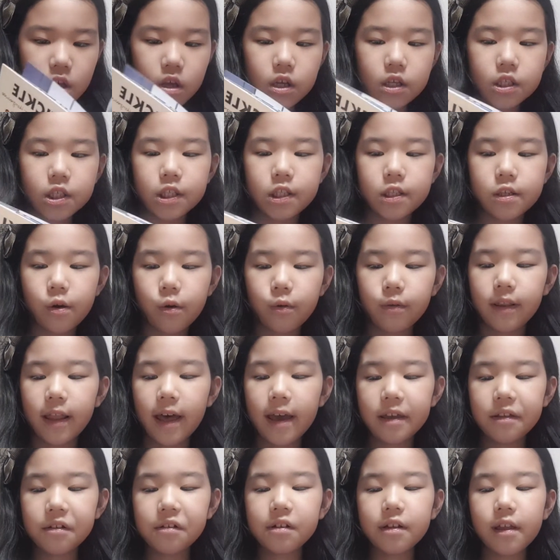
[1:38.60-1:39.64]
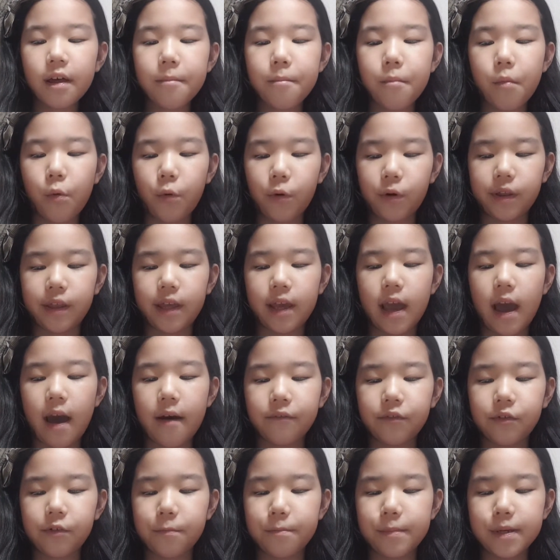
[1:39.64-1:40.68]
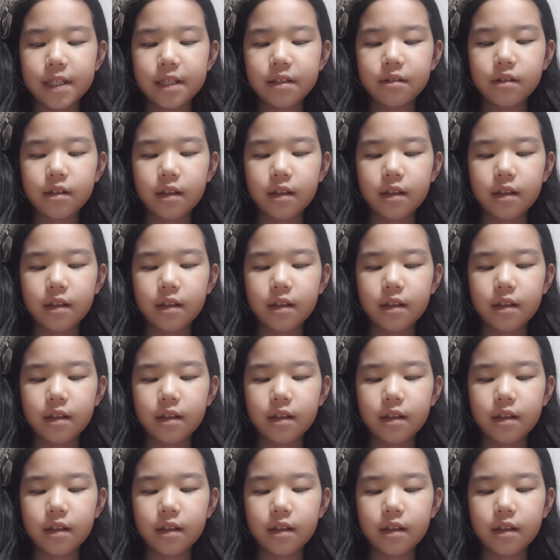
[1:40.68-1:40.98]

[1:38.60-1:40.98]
So later that morning, after Mr.